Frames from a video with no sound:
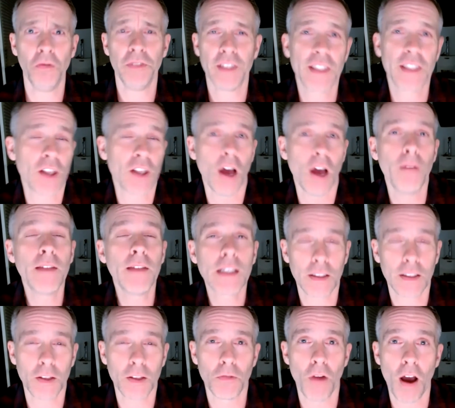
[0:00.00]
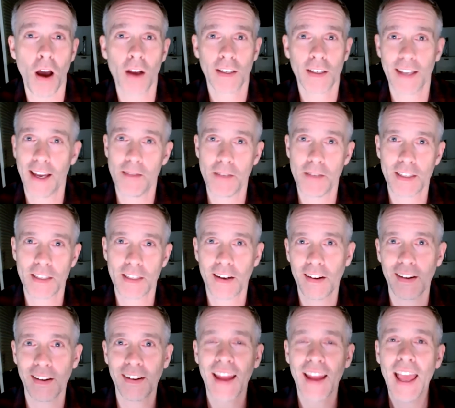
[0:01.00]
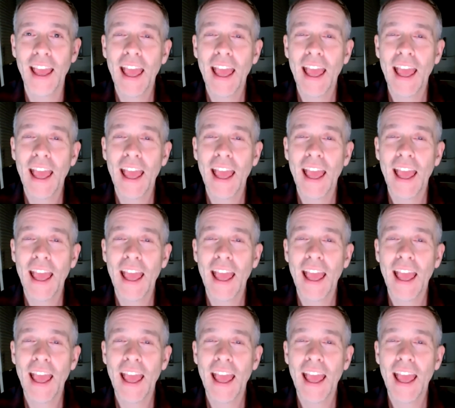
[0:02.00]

This is obviously the wrong time to start.